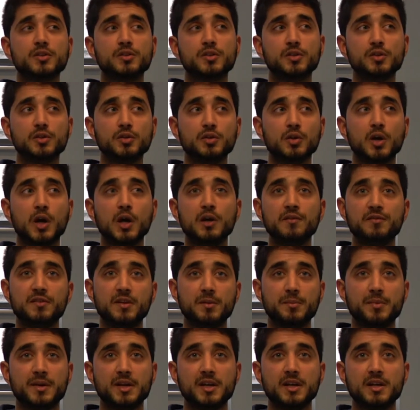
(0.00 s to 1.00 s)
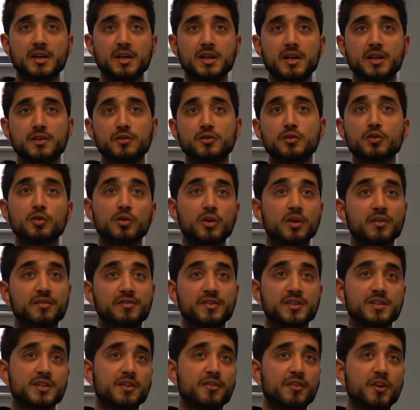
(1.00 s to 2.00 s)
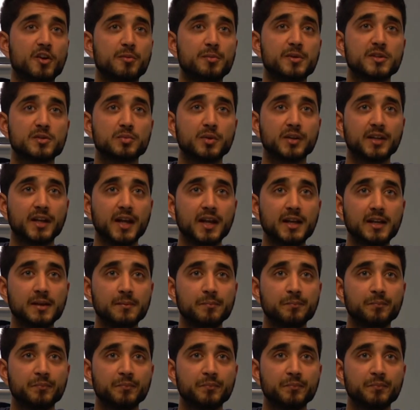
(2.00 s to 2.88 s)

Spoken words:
to hopefully be a neurophysiotherapist one day.